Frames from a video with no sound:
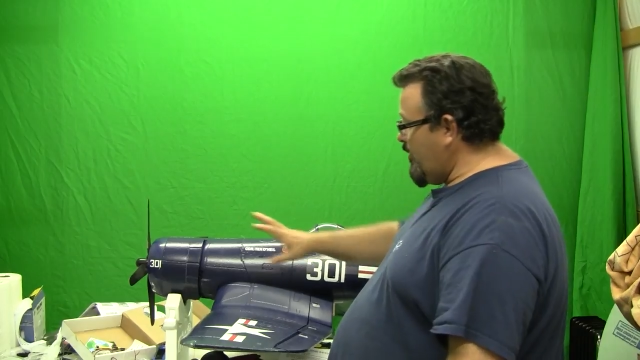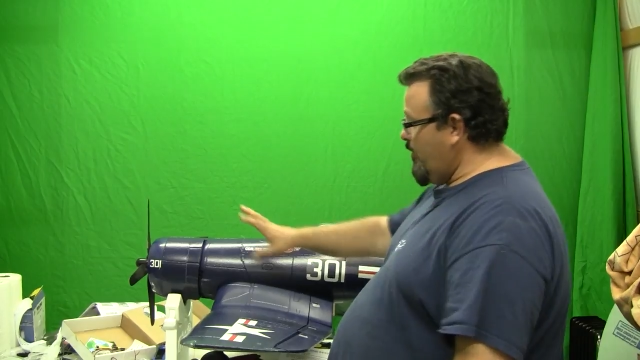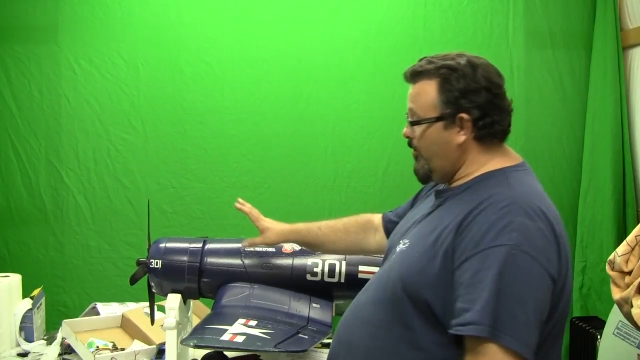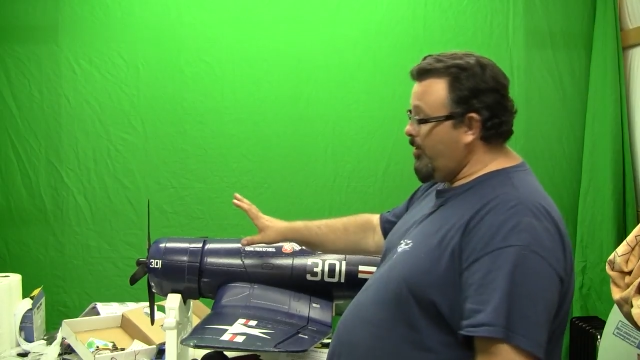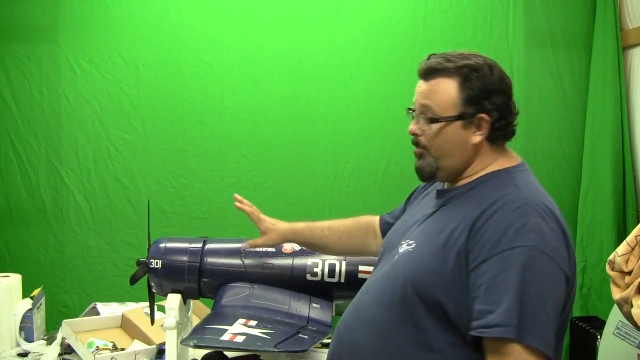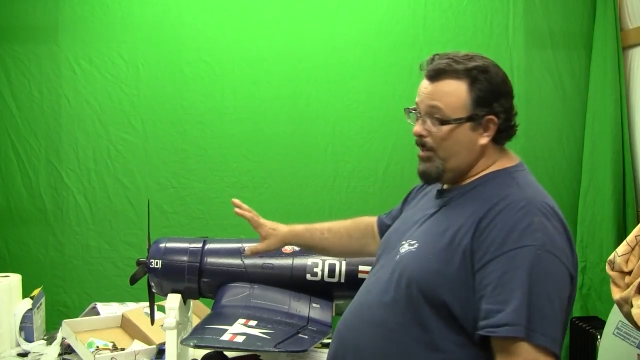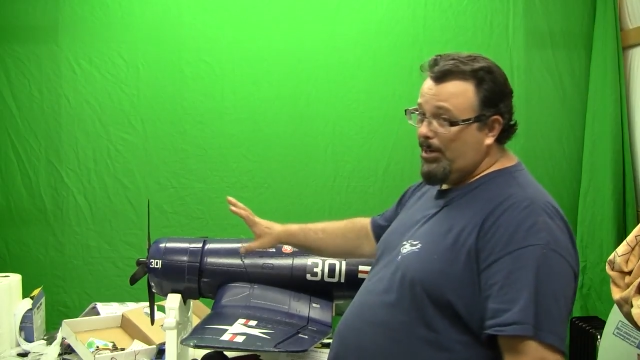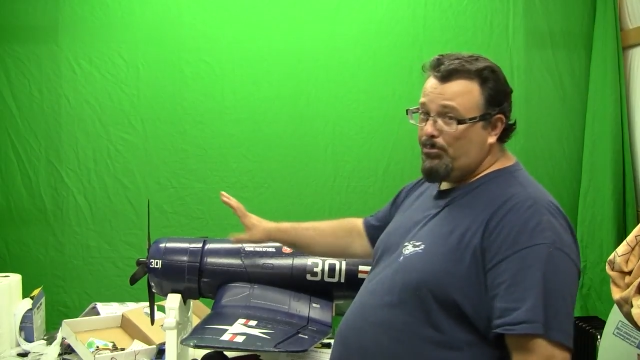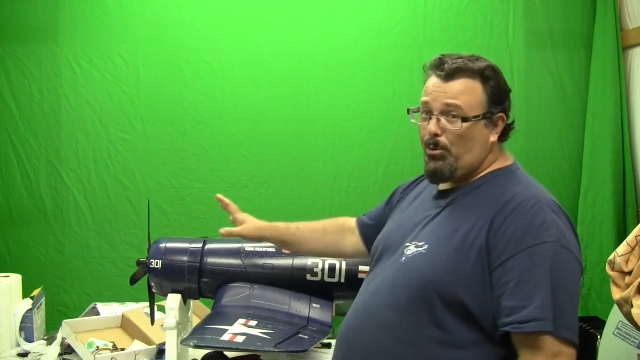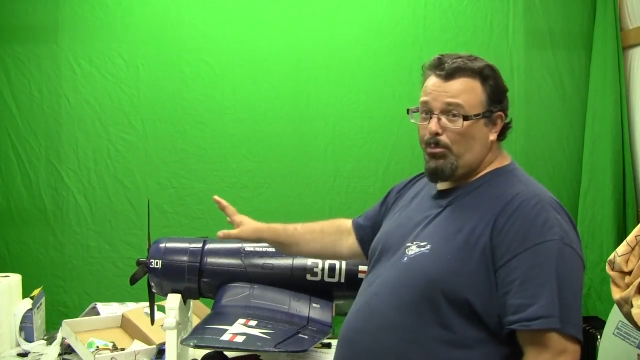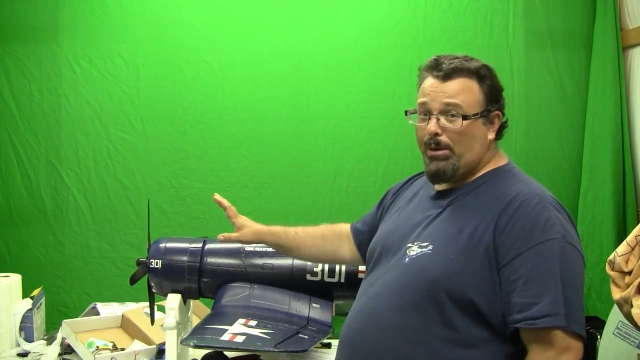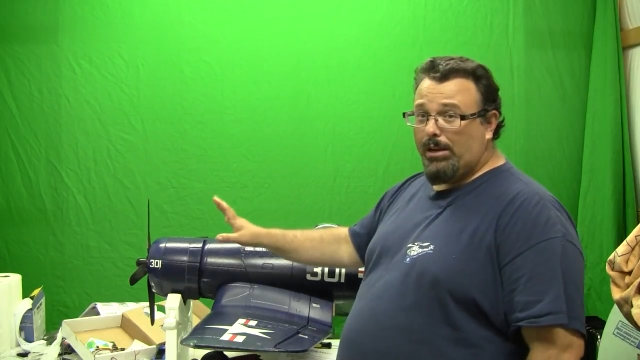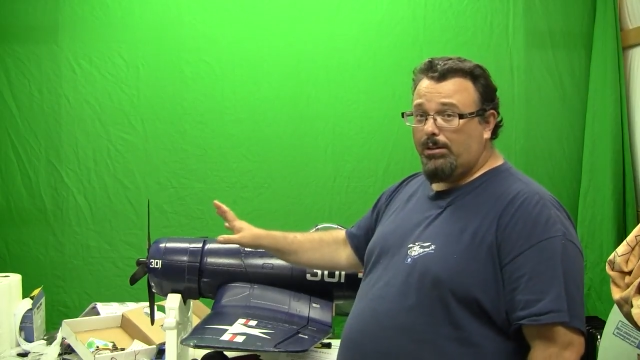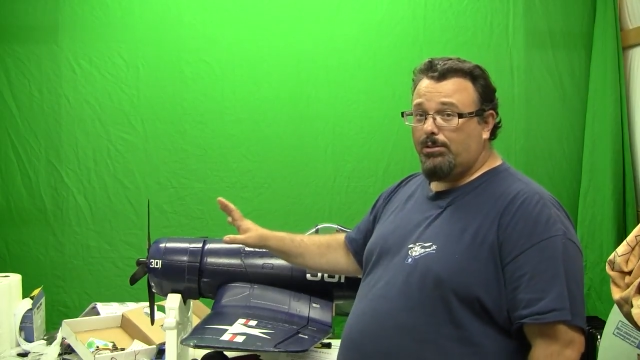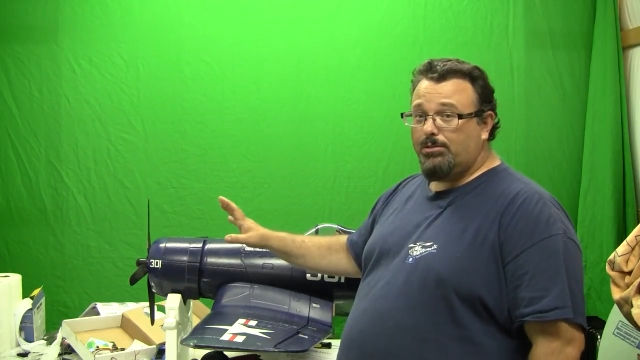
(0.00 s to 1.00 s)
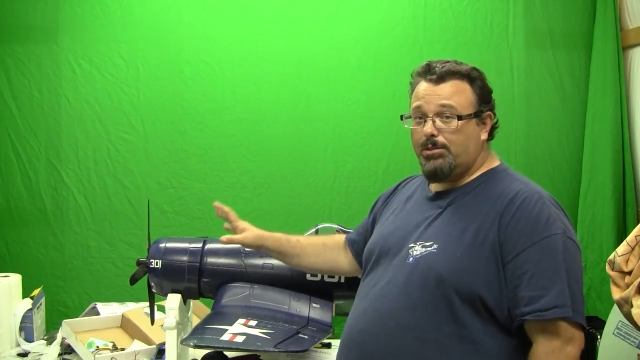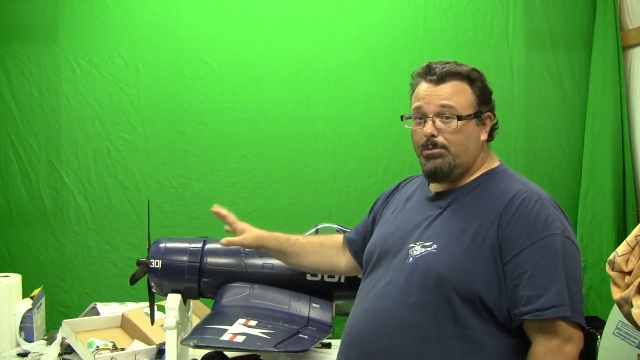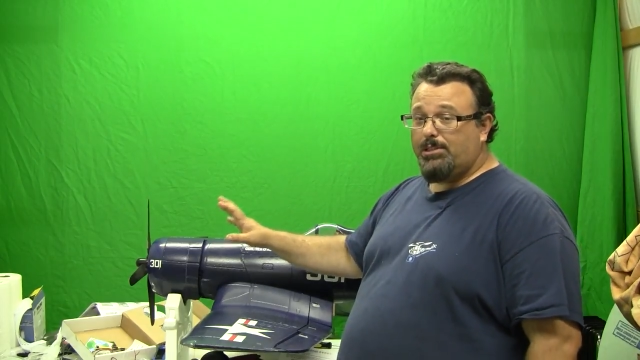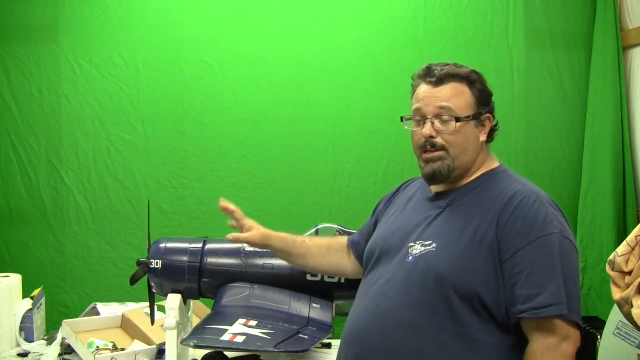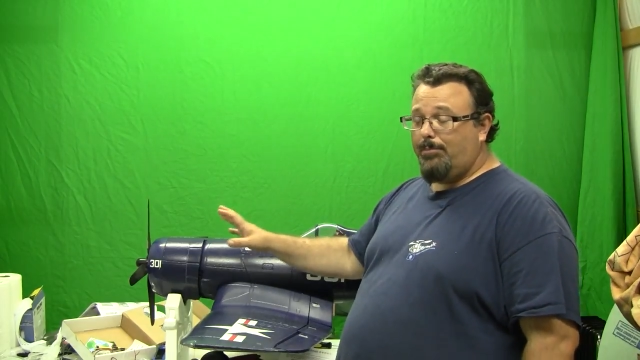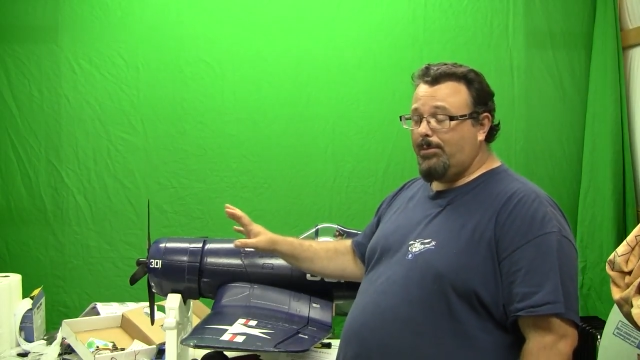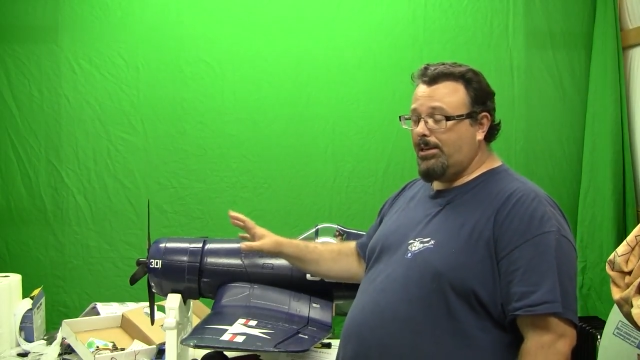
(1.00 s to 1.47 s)
or the big propellers, the
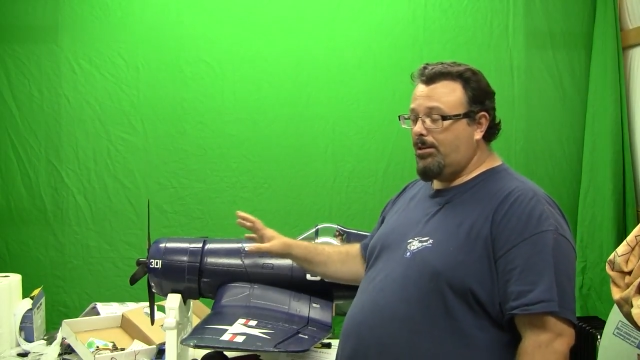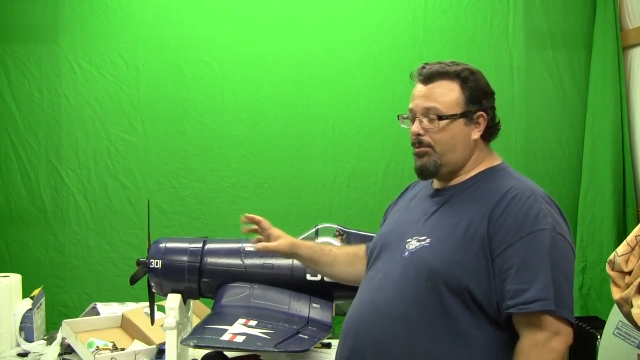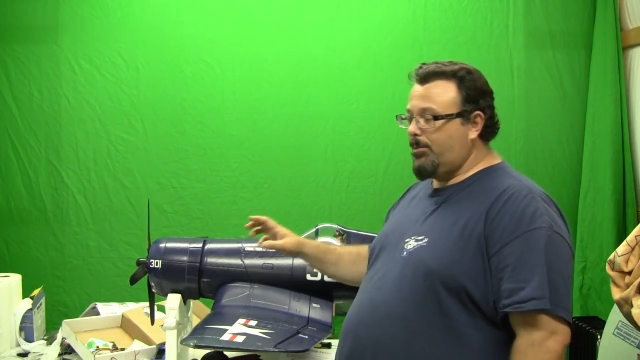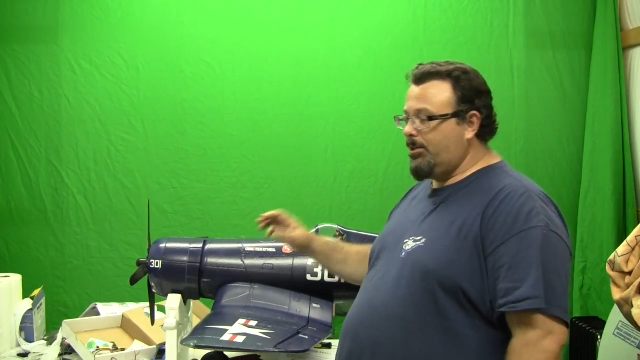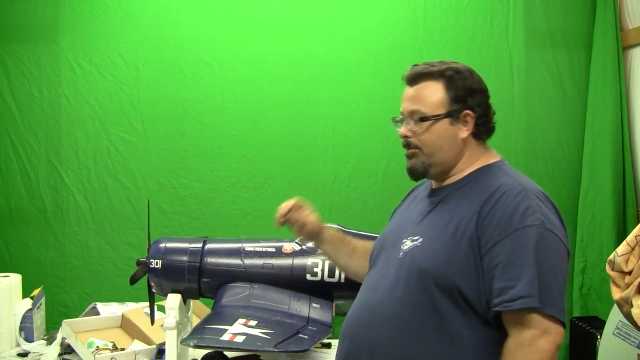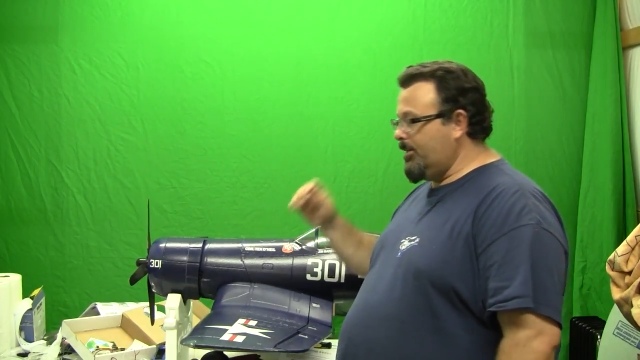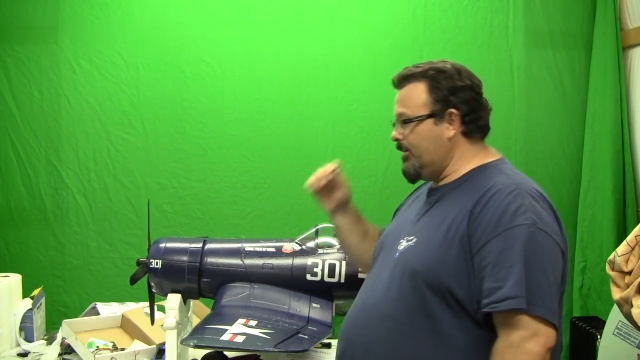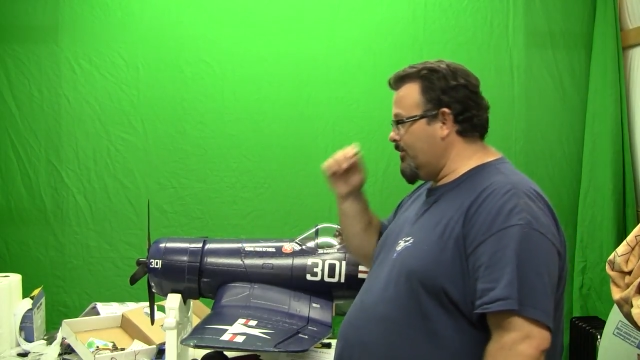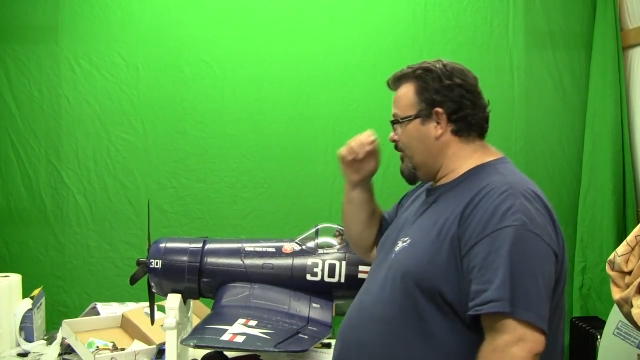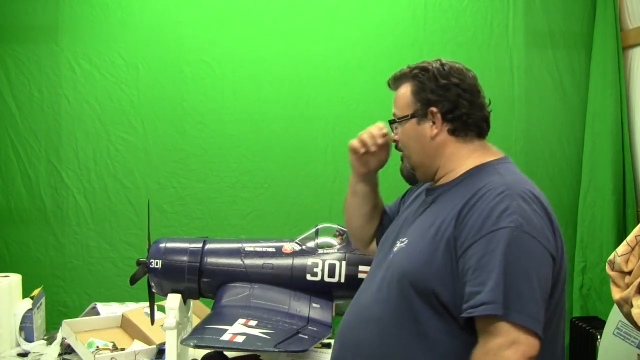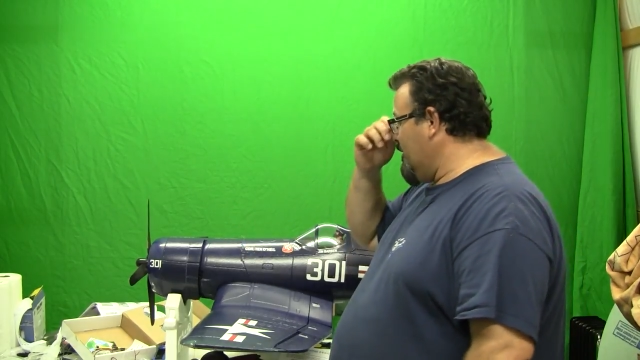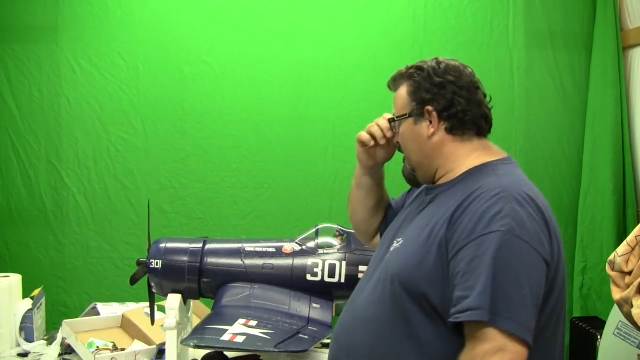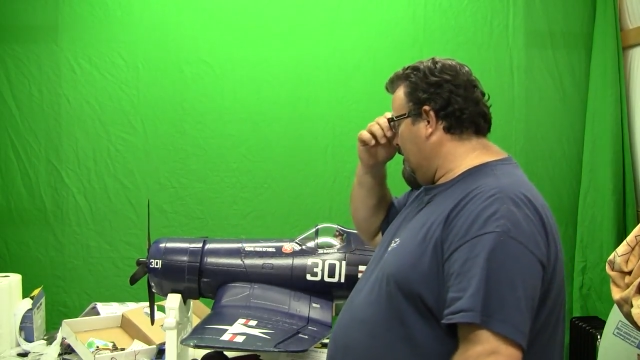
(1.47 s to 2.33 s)
17 millimeter